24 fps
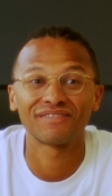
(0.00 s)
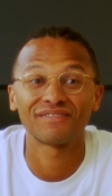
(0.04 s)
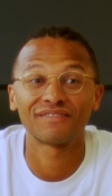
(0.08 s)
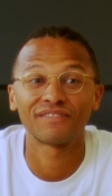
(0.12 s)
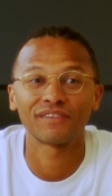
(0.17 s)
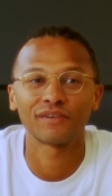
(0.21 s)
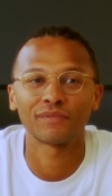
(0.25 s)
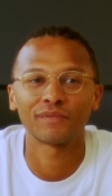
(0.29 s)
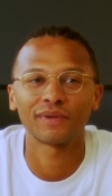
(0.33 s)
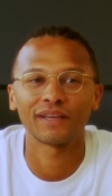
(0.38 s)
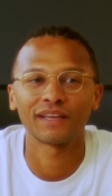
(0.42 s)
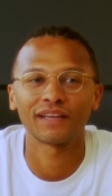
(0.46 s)

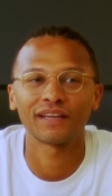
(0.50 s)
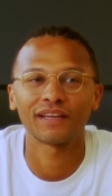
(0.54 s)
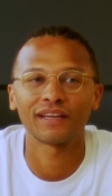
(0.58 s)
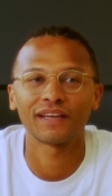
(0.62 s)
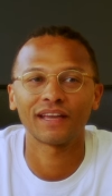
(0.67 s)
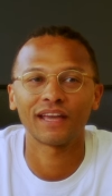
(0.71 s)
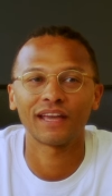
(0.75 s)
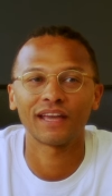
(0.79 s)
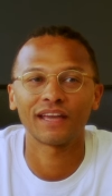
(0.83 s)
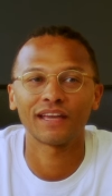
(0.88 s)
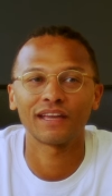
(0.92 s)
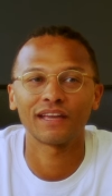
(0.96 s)
filming
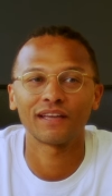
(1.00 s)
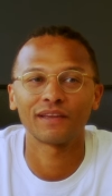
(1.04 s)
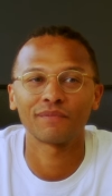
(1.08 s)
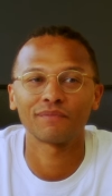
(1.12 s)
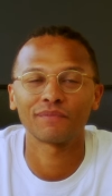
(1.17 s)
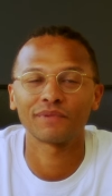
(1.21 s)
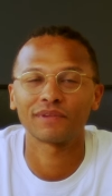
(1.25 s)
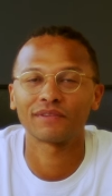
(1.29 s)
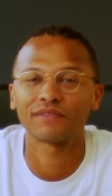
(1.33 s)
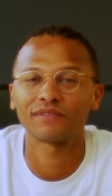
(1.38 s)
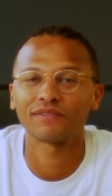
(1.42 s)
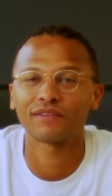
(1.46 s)
a
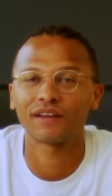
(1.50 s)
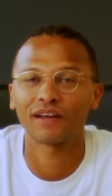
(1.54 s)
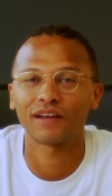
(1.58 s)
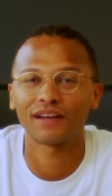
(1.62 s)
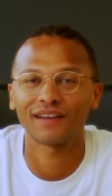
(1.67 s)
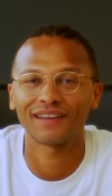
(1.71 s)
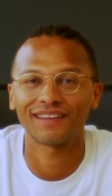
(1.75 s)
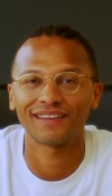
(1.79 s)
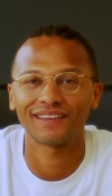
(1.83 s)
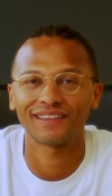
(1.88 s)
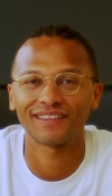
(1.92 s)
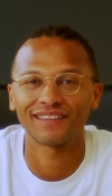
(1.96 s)

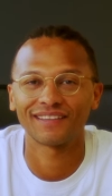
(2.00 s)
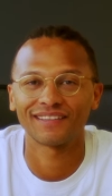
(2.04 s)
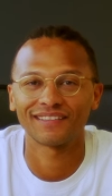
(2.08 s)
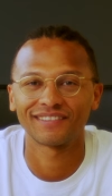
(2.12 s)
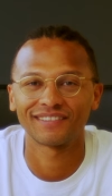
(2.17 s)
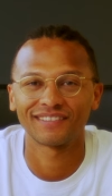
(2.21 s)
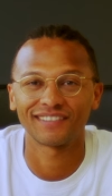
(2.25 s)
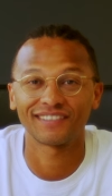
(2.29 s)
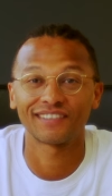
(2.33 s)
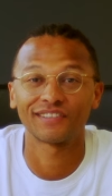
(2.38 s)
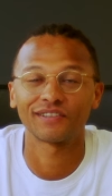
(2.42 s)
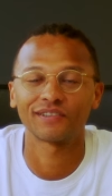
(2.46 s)
Maasai
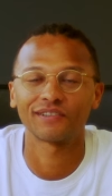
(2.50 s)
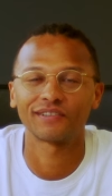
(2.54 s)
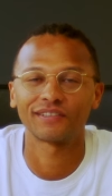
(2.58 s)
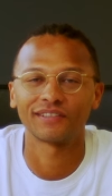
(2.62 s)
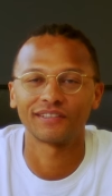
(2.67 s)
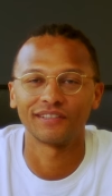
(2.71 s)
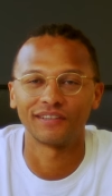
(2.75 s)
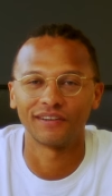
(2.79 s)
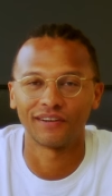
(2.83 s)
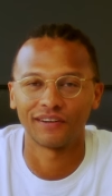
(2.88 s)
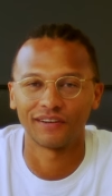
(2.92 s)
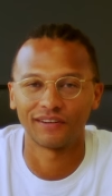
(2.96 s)
security
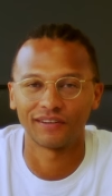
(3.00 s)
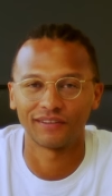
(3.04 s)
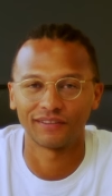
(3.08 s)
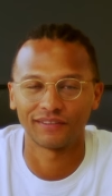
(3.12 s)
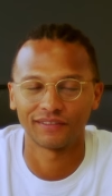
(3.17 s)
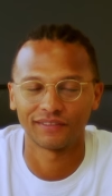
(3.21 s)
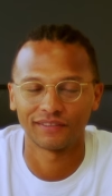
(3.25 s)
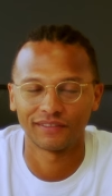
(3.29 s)
guard.